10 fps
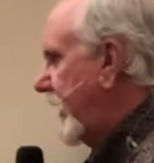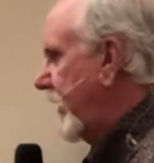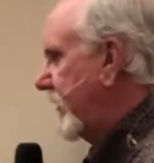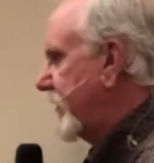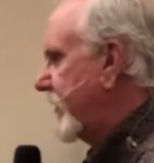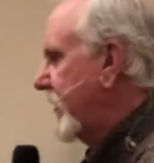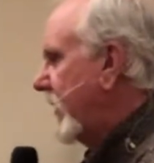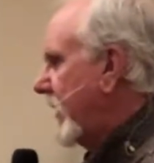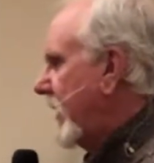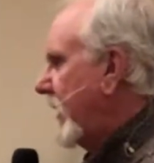gifts
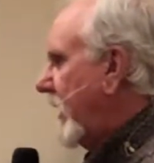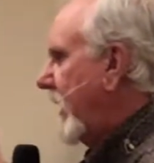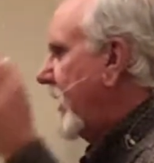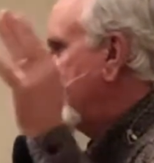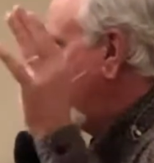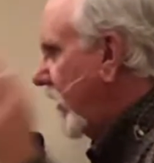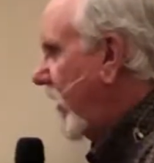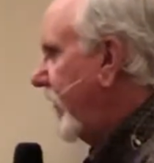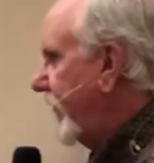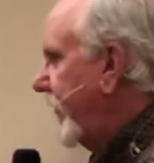is the
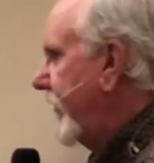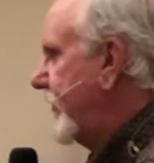love for the